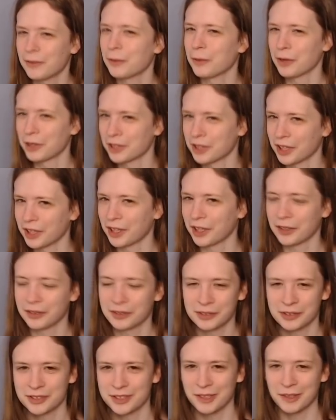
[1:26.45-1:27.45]
if you want to check it
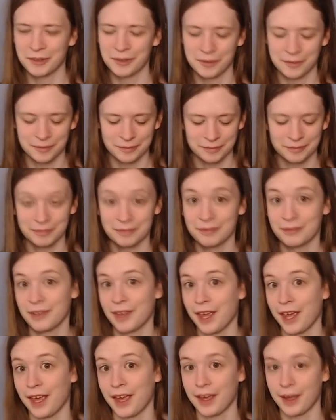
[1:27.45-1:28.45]
out. So,
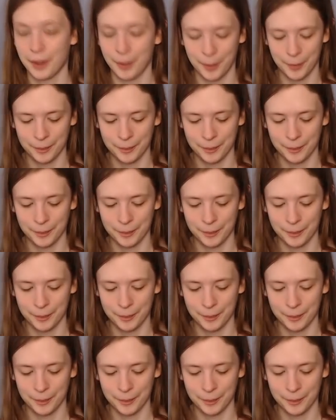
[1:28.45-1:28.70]
yeah.